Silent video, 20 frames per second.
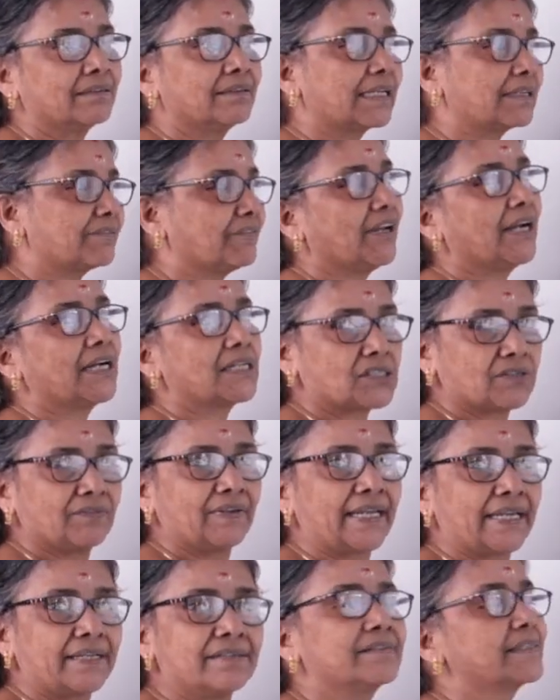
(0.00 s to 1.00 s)
That way also we
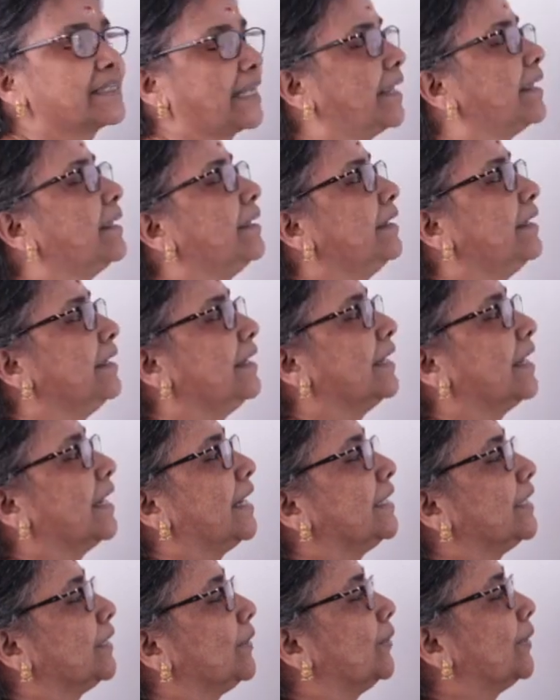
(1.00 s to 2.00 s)
can say.
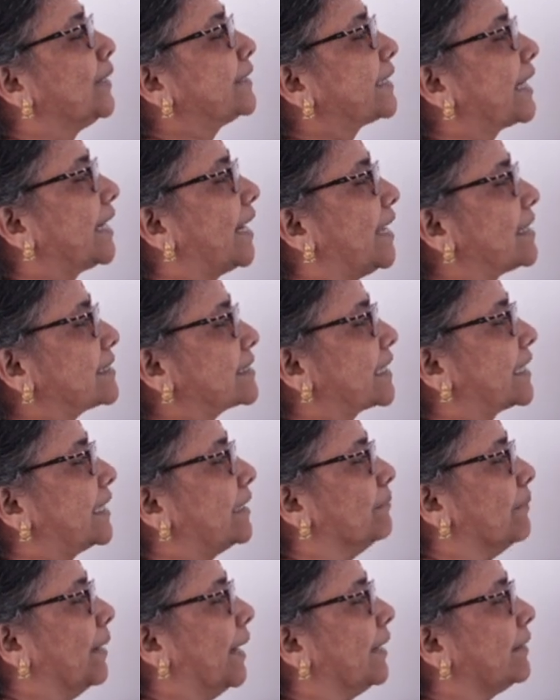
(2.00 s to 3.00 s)
In the unitary elastic
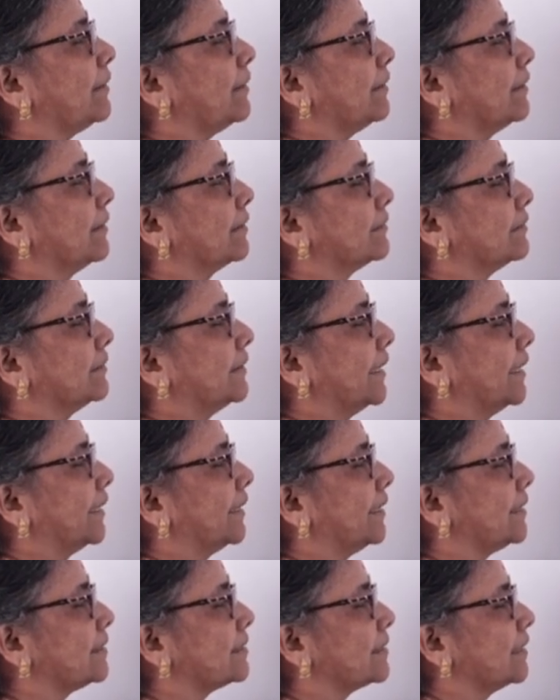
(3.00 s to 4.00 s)
demand, there
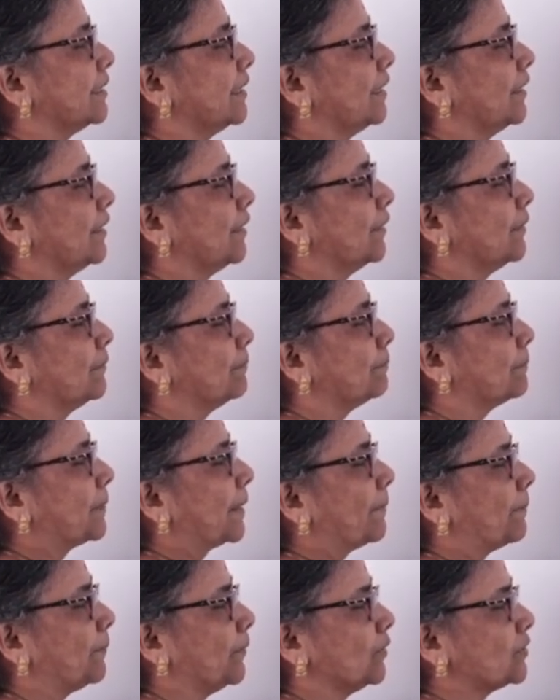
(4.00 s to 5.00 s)
is
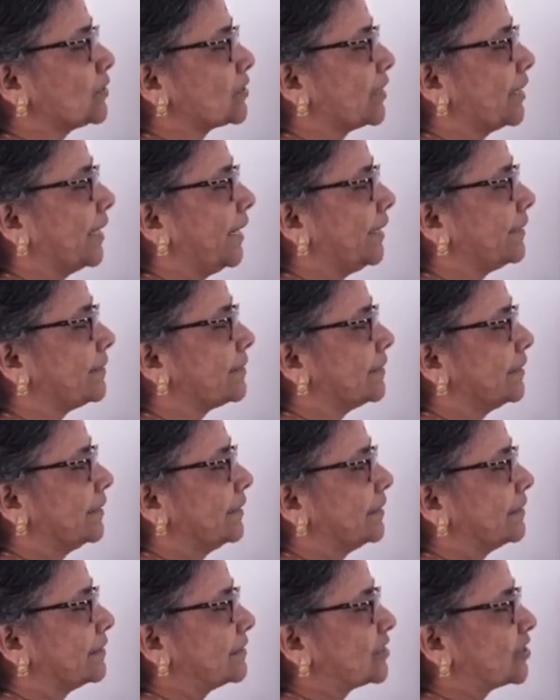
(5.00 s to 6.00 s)
proportionate
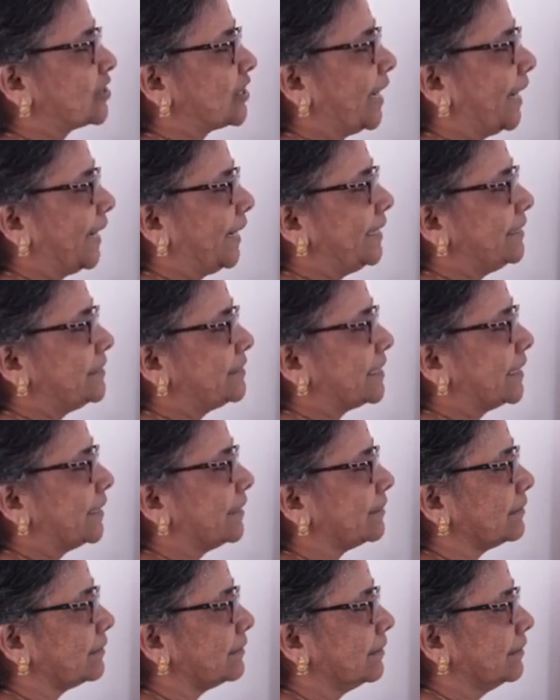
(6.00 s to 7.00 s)
change
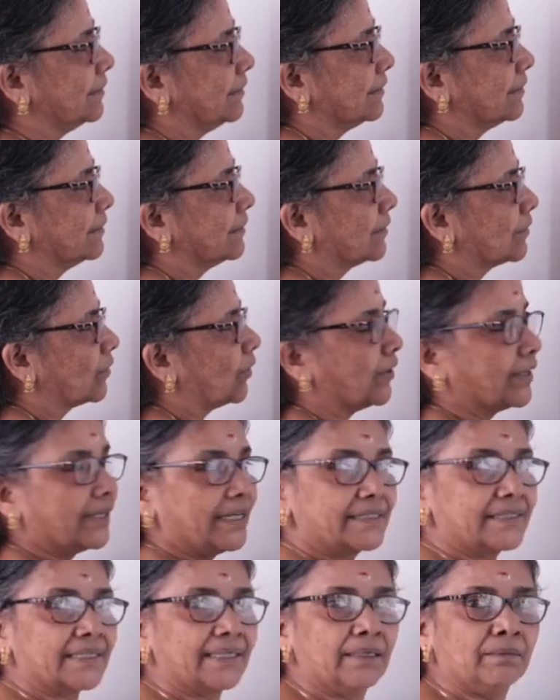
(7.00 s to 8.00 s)
in
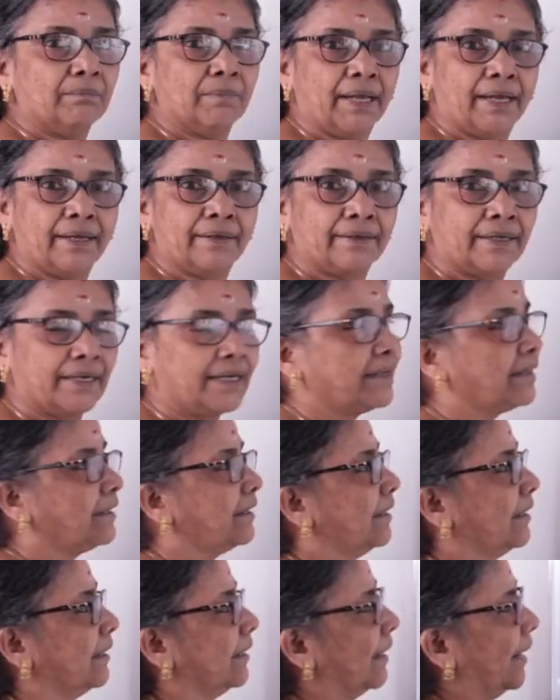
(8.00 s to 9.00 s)
quantity demanded
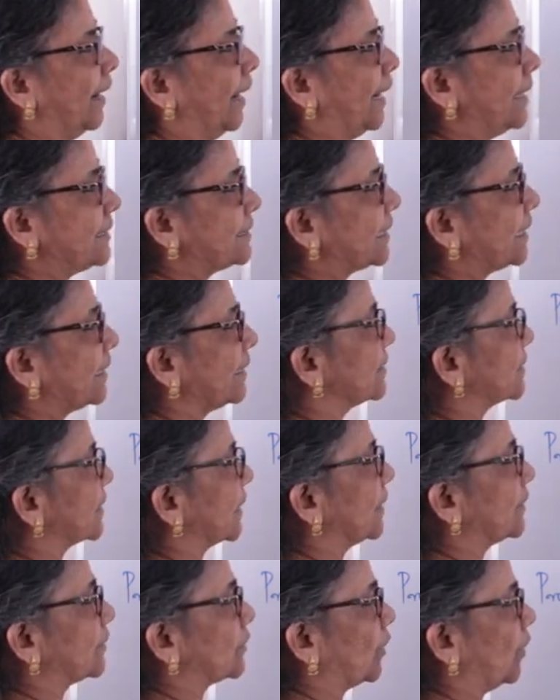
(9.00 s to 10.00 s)
as a
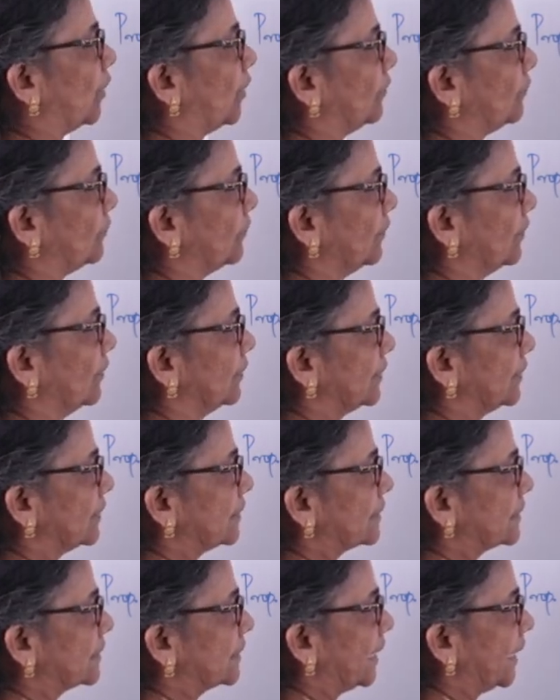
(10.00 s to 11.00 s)
result of
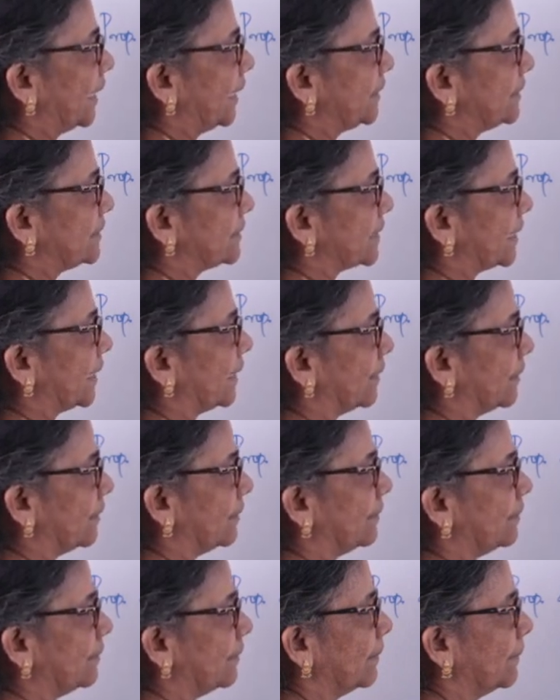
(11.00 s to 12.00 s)
change
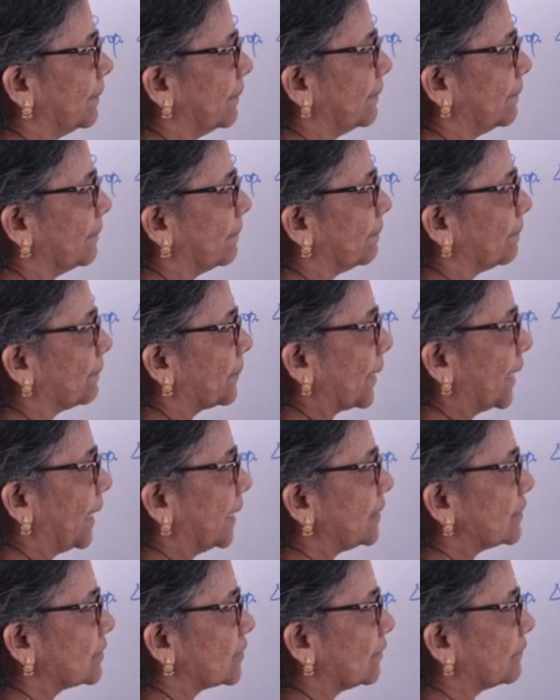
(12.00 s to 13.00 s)
in
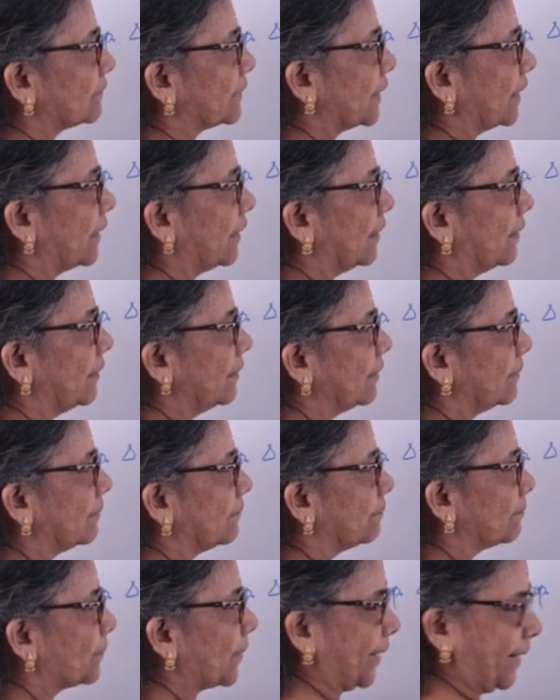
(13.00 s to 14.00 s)
price of the
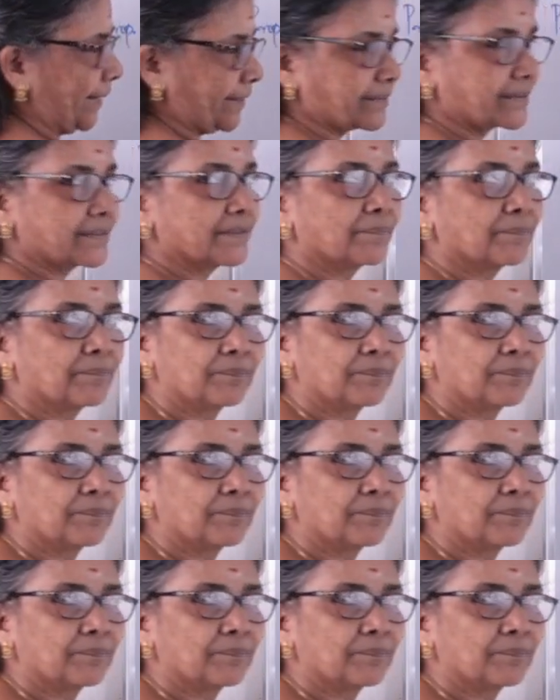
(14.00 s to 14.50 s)
product.